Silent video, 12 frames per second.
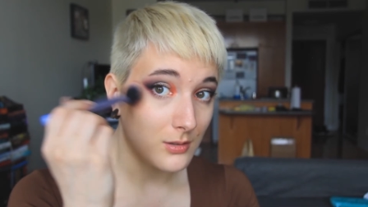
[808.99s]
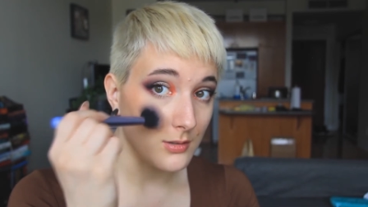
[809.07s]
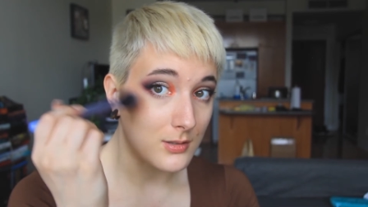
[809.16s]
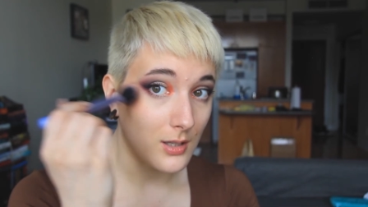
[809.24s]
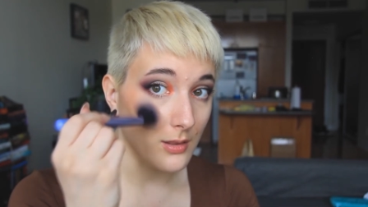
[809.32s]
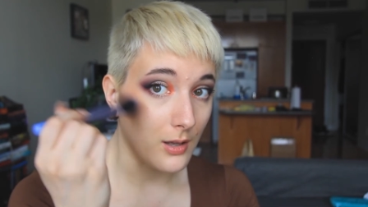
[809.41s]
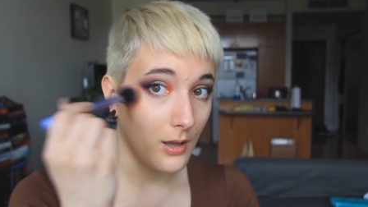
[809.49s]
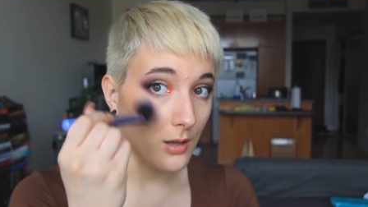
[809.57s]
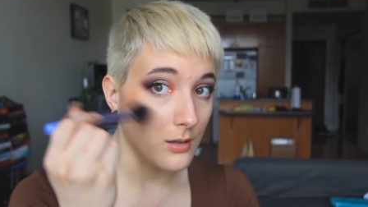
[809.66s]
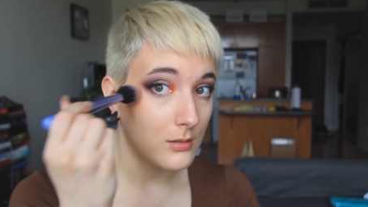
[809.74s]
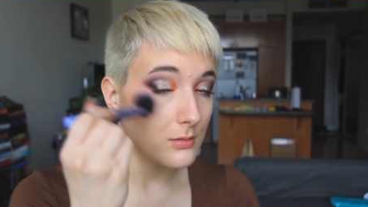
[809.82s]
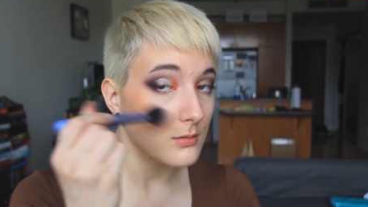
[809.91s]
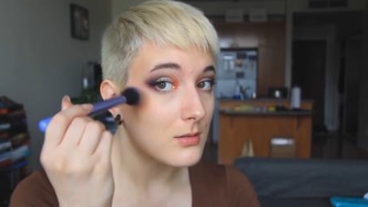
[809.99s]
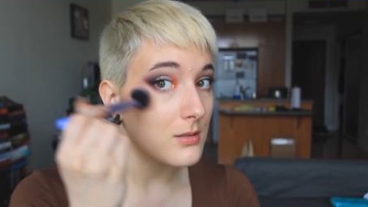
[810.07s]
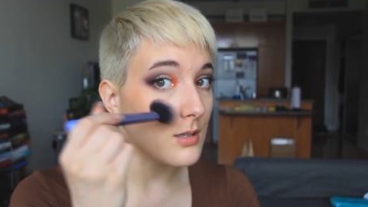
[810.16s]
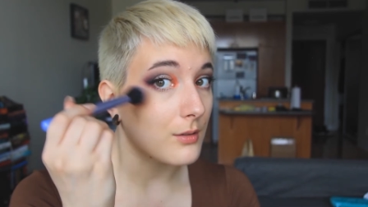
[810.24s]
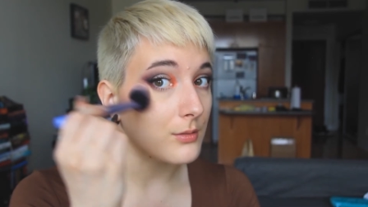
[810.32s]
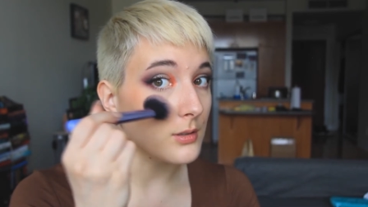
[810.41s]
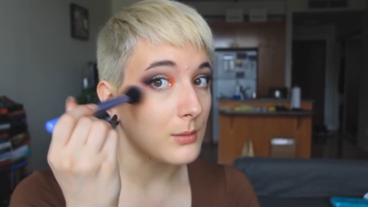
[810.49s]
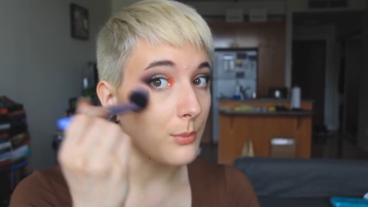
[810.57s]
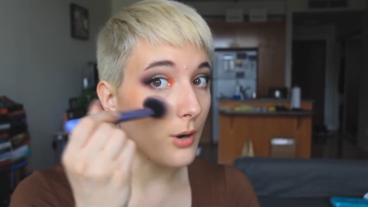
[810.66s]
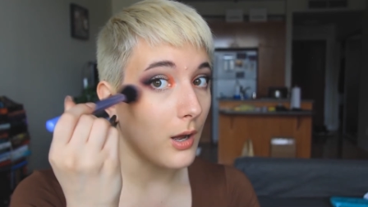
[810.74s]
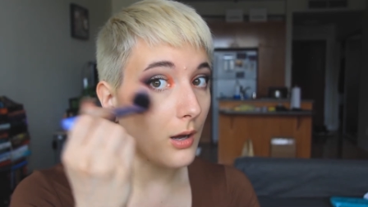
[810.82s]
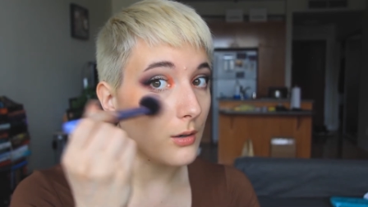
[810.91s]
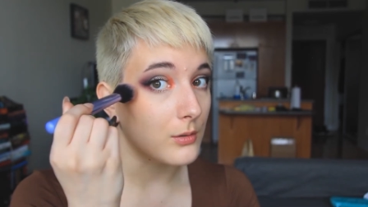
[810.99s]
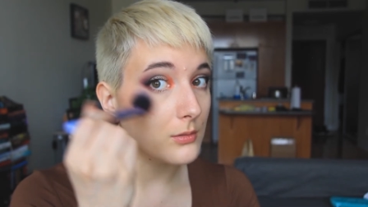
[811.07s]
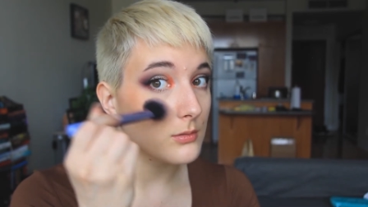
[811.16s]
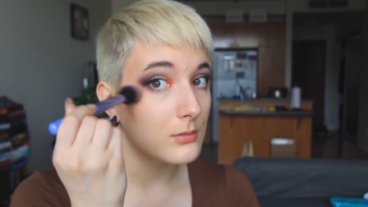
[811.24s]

I'll say that. It's definitely brown.